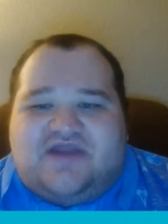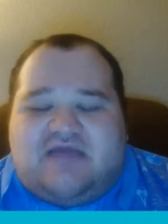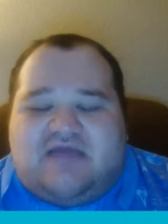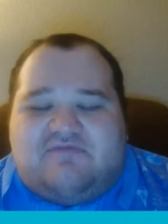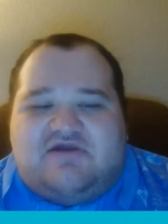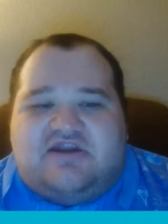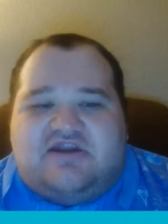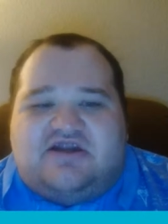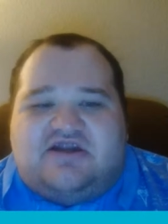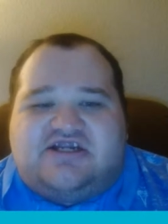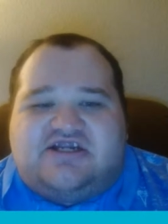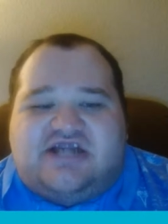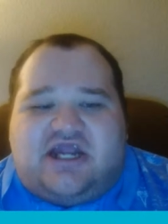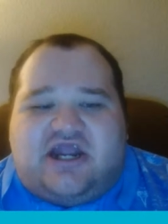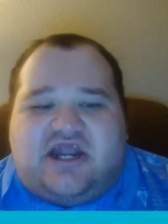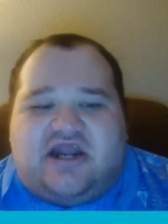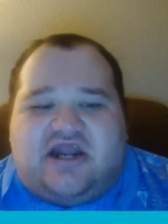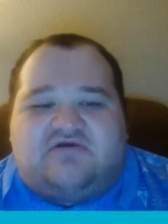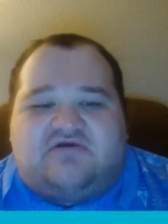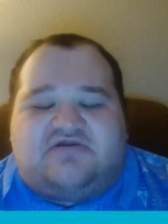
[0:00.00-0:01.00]
I'm going to
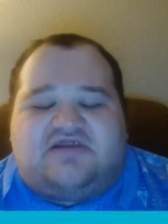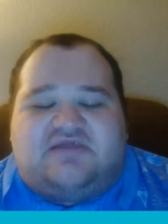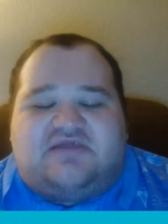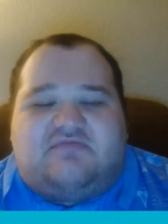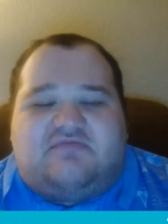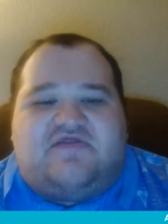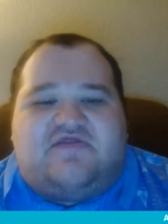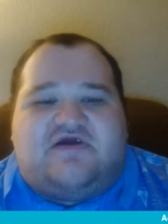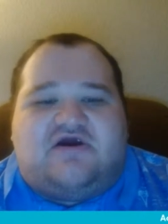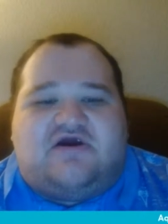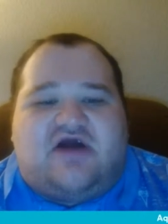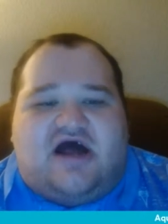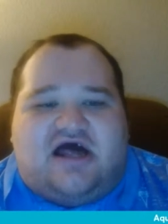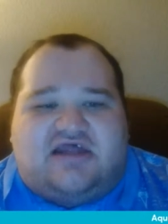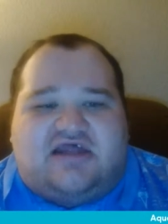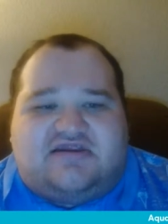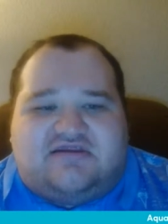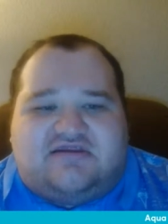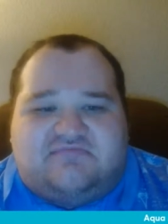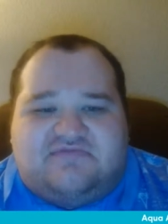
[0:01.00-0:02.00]
share some of their
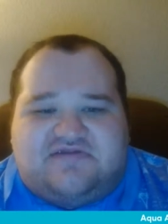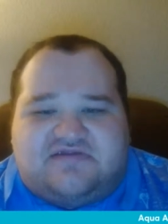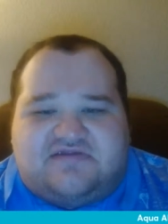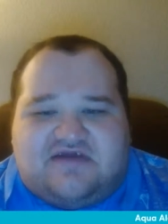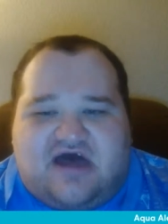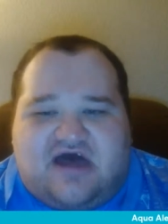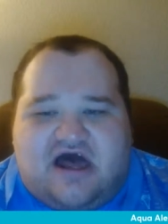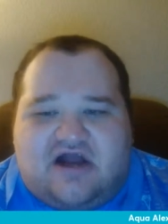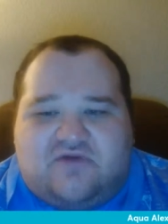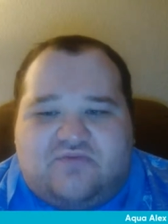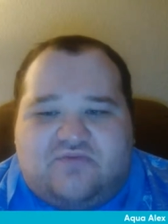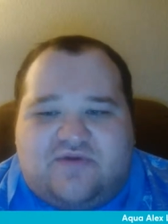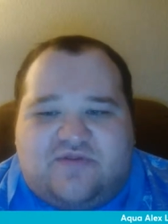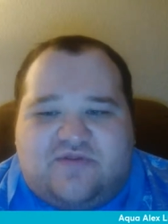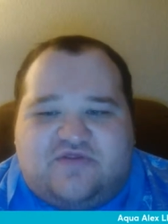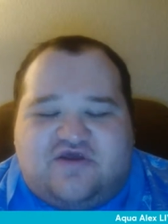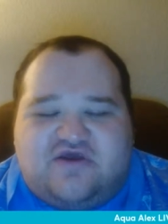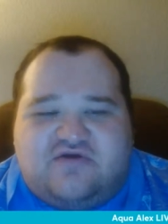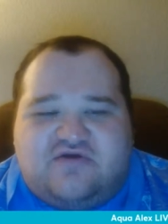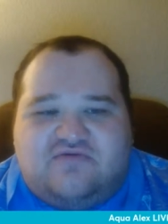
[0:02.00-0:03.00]
awesome stock
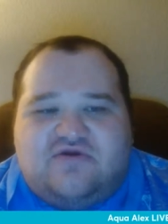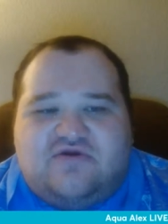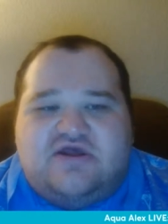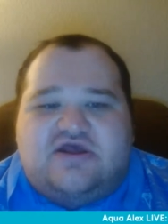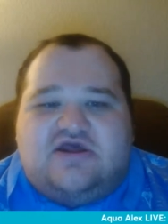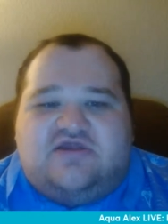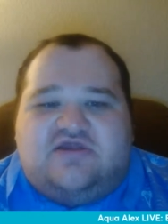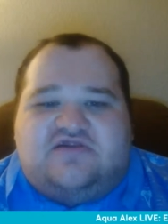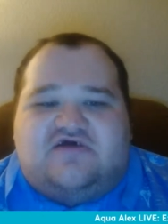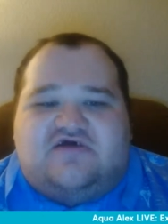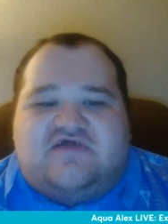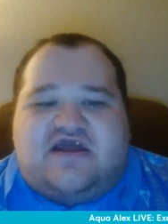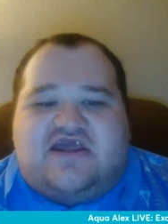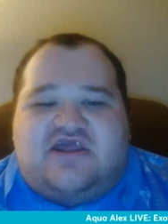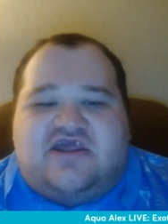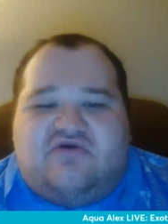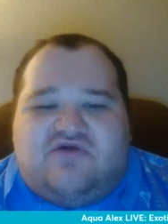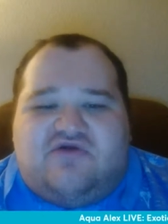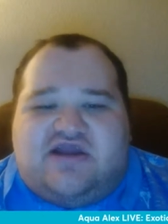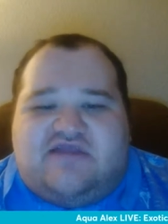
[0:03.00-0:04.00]
with you so
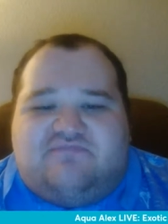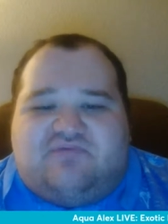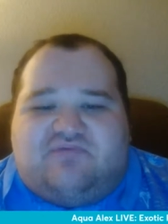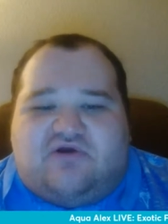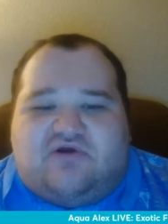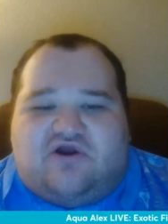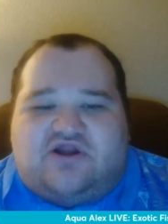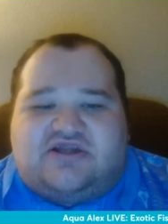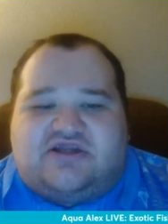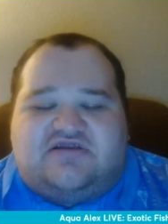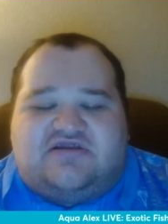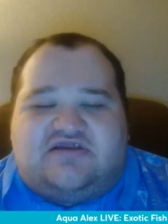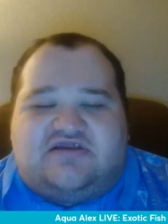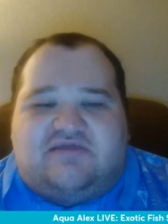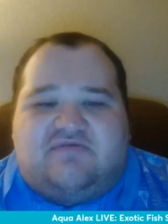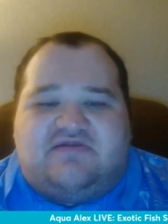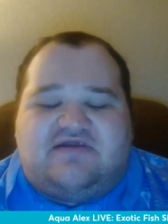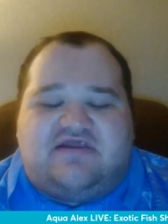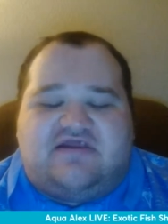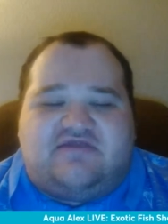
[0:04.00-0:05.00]
that you can purchase
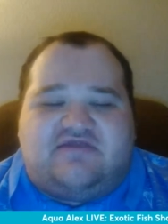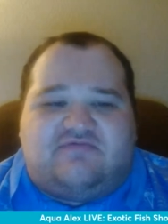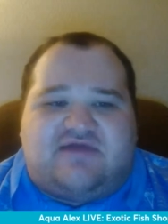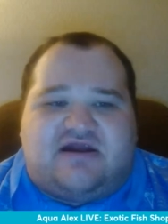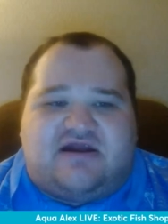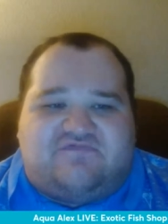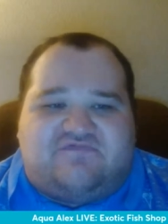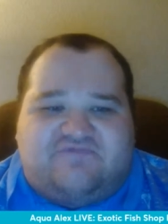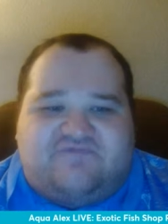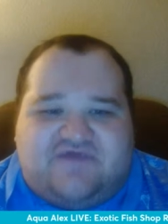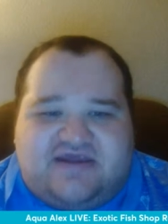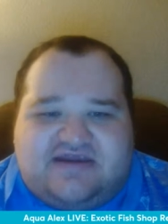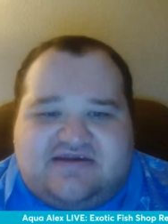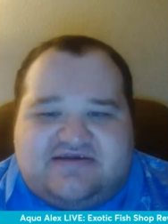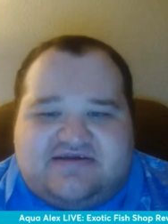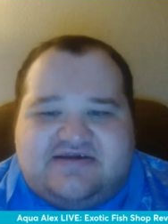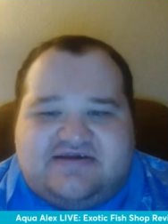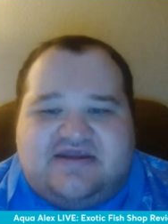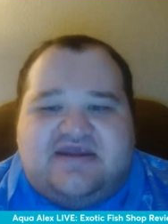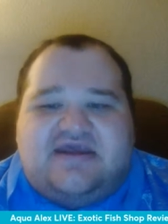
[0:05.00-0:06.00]
some of these rare
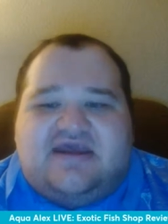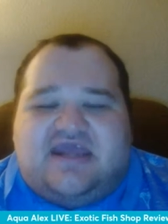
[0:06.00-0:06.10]
fish